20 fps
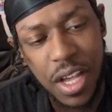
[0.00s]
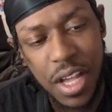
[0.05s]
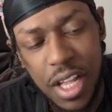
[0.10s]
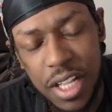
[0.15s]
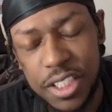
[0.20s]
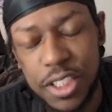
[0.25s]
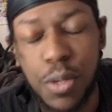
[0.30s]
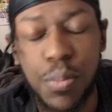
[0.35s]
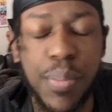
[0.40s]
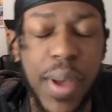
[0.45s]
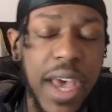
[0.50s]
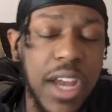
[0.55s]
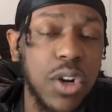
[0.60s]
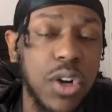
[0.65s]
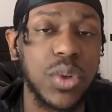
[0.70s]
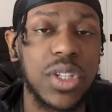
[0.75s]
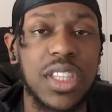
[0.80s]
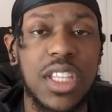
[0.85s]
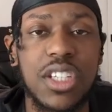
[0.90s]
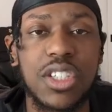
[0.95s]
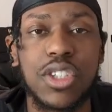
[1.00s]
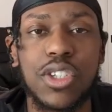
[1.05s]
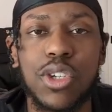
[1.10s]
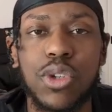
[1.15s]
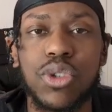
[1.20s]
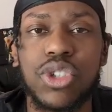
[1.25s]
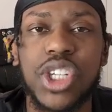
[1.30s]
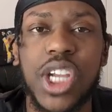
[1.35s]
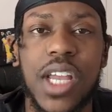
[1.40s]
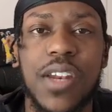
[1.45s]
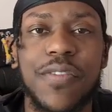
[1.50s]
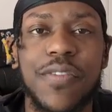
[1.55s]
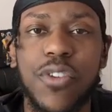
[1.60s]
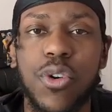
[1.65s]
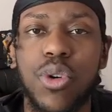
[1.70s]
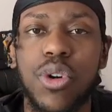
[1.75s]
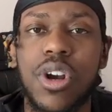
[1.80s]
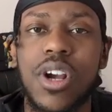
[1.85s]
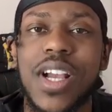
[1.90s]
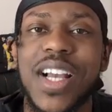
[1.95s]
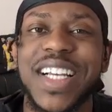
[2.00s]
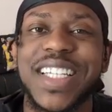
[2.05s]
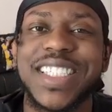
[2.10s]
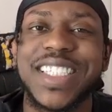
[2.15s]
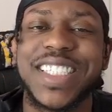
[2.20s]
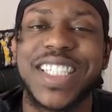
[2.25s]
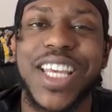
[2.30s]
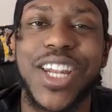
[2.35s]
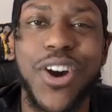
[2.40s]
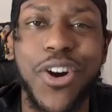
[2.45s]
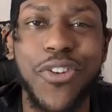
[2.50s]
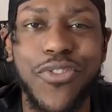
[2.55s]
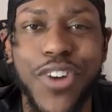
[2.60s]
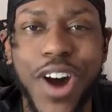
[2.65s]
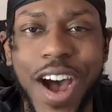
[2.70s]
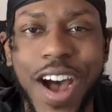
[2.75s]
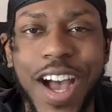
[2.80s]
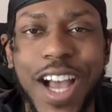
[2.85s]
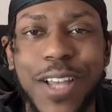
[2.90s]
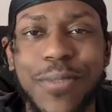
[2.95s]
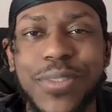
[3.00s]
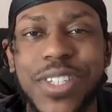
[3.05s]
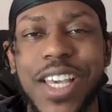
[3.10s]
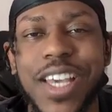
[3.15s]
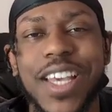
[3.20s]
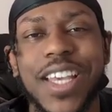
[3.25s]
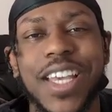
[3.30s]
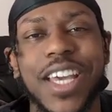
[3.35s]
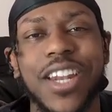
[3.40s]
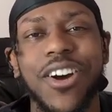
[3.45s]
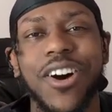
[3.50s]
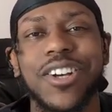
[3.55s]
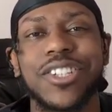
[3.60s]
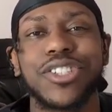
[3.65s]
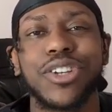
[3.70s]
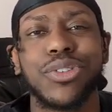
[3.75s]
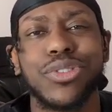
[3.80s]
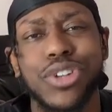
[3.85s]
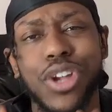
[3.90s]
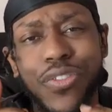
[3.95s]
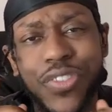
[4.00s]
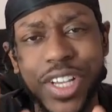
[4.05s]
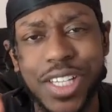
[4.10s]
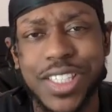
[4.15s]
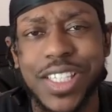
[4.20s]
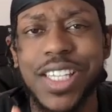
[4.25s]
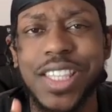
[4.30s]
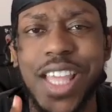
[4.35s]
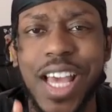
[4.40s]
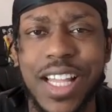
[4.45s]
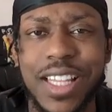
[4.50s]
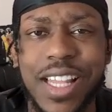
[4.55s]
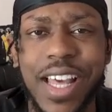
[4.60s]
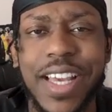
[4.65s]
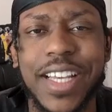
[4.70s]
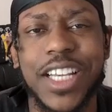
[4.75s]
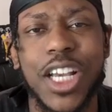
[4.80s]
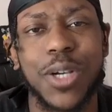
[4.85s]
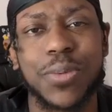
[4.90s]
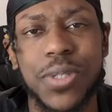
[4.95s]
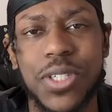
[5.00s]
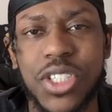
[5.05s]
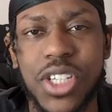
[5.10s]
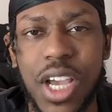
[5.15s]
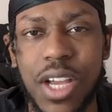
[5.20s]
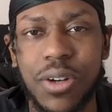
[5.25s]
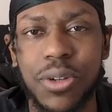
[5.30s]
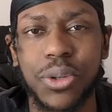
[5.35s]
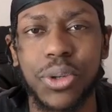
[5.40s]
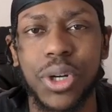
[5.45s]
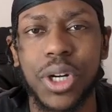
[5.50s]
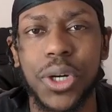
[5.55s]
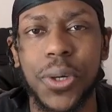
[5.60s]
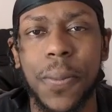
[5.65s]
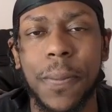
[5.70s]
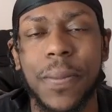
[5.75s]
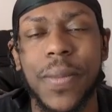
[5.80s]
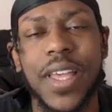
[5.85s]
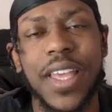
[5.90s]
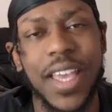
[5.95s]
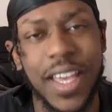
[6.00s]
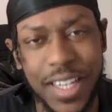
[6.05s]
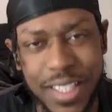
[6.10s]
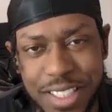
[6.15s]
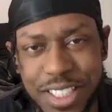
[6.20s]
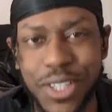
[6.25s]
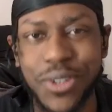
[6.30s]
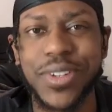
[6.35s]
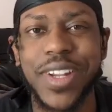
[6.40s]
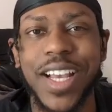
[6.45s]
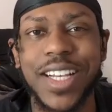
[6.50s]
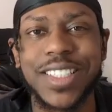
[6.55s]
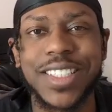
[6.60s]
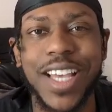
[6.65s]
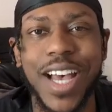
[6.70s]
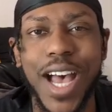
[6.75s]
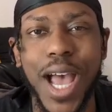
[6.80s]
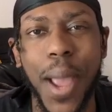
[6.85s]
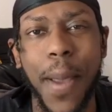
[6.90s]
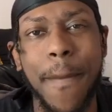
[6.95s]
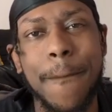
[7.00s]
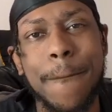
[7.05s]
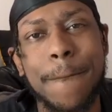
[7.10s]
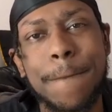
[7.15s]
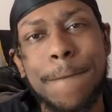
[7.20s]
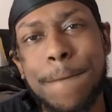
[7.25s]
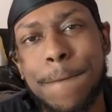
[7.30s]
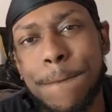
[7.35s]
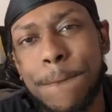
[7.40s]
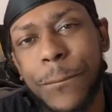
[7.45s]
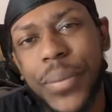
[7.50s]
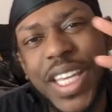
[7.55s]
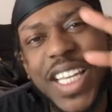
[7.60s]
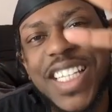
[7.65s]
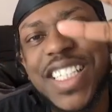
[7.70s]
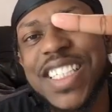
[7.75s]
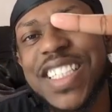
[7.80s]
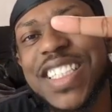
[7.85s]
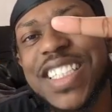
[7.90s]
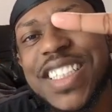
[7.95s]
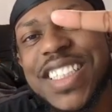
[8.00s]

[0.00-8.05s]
to battle with this new Gen 4 Sinnoh vibes. And also, don't forget to hit that like, helps the channel grow. And until next time, peace.